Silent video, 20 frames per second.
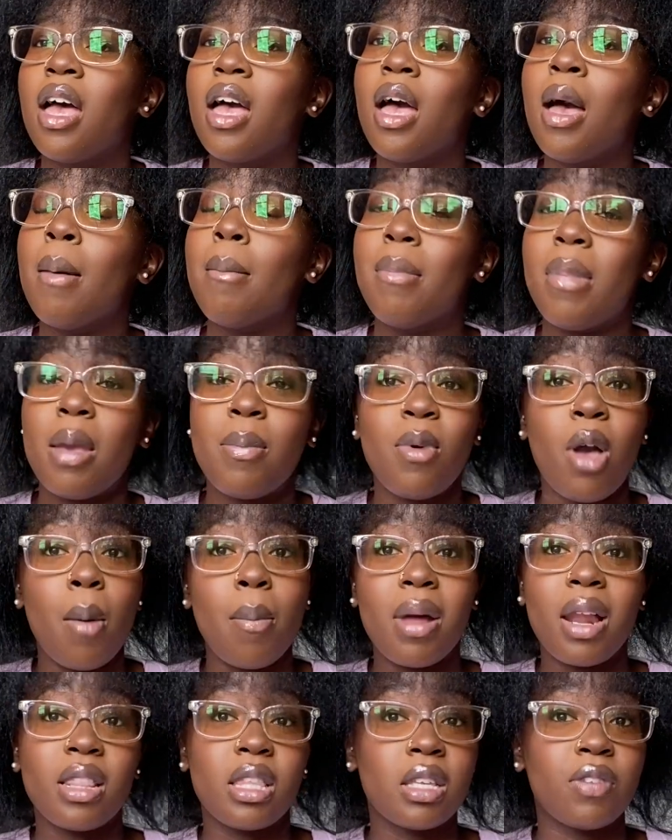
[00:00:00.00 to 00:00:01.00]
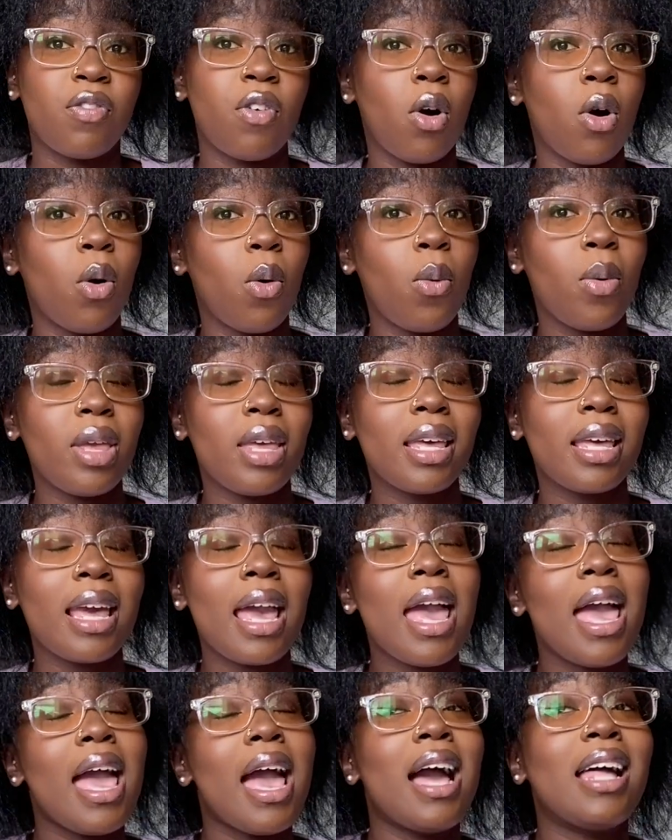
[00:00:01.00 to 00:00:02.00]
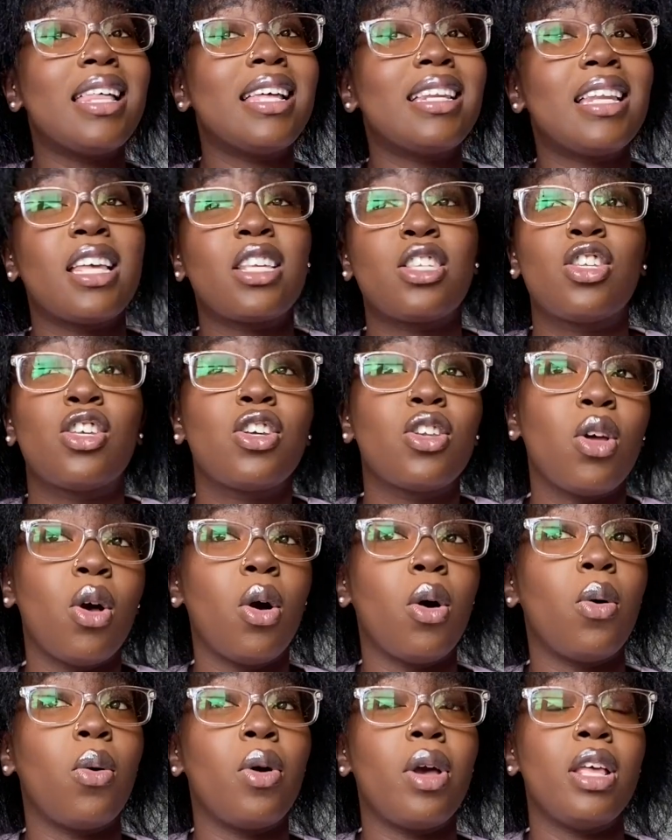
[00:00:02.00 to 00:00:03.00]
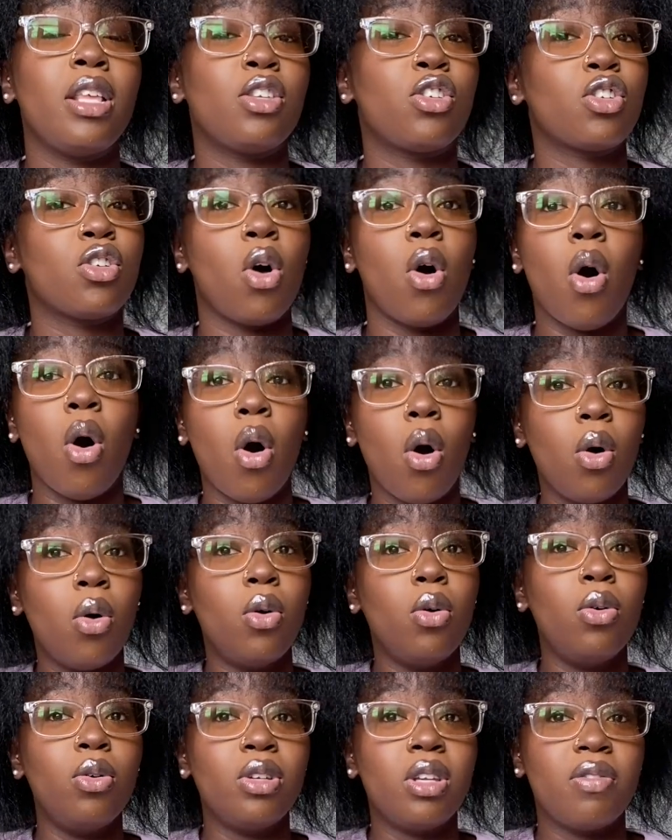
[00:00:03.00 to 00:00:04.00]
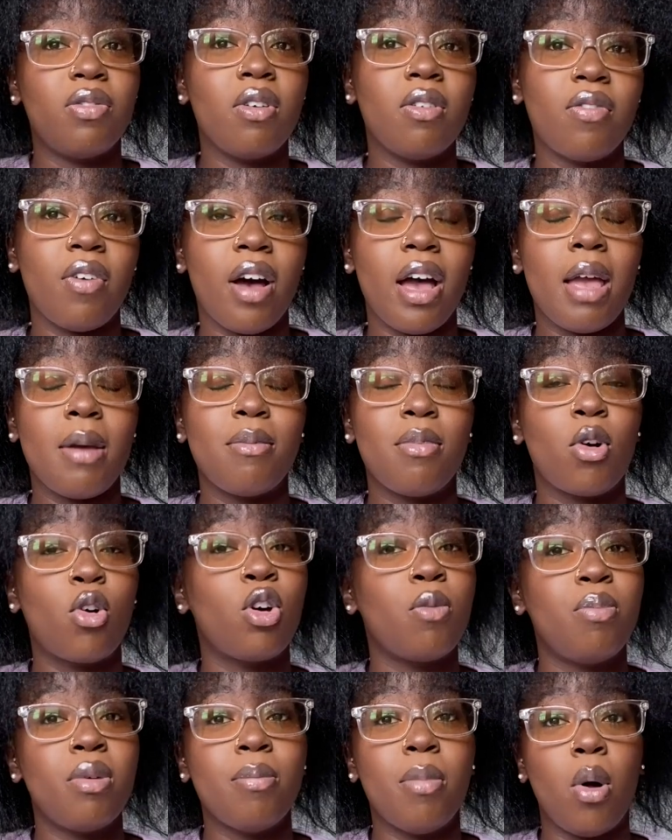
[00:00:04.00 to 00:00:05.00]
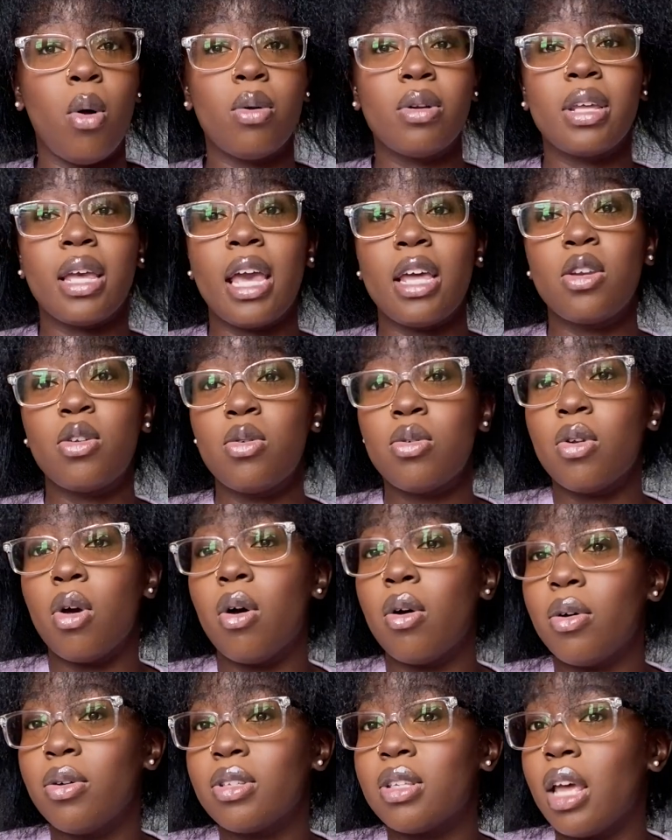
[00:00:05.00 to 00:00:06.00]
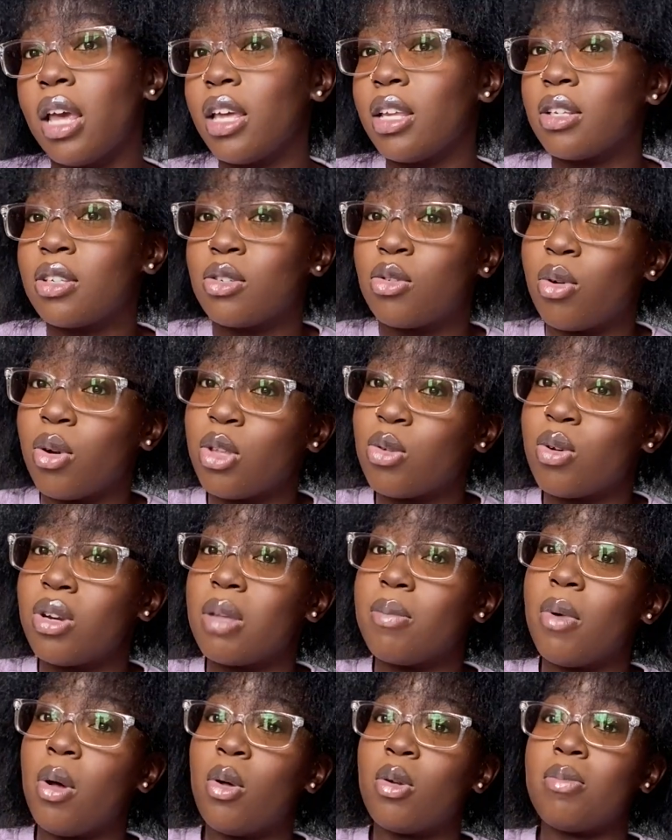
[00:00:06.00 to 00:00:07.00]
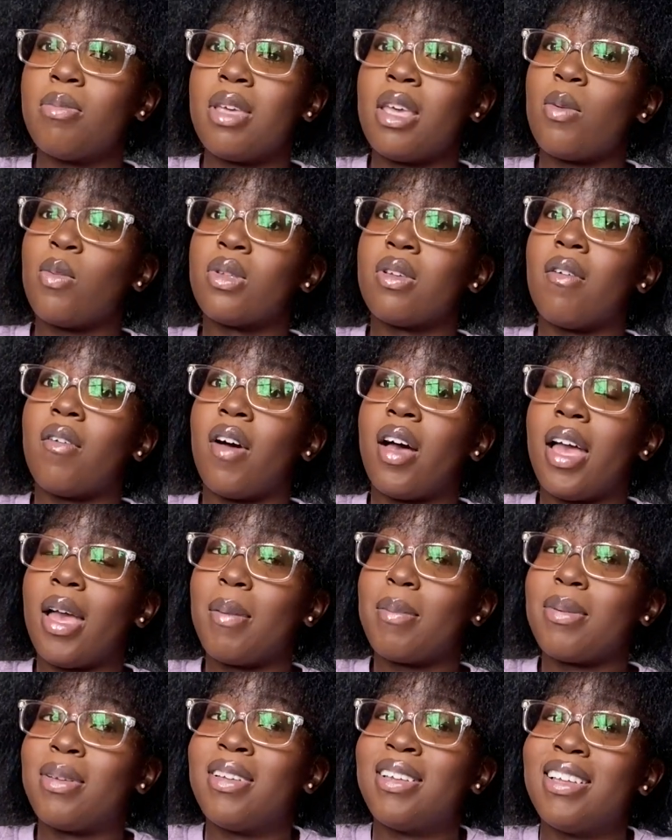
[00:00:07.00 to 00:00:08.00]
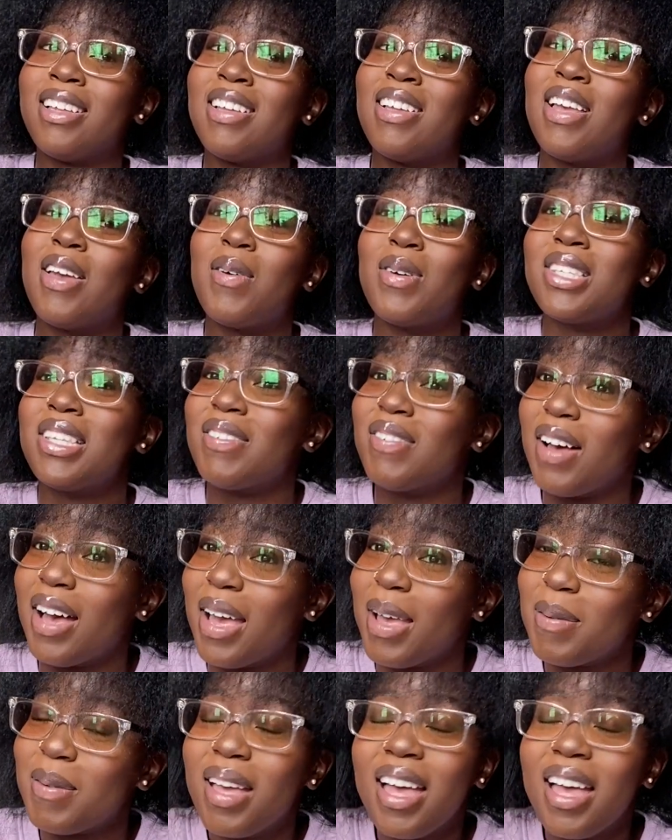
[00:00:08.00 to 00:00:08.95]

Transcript: Maybe I'll be like this for a whole week, and then next thing you know, it's just a whole different vibe. Could be bold again, who knows? Like, 2020 bold me was a vibe. It was a vibe.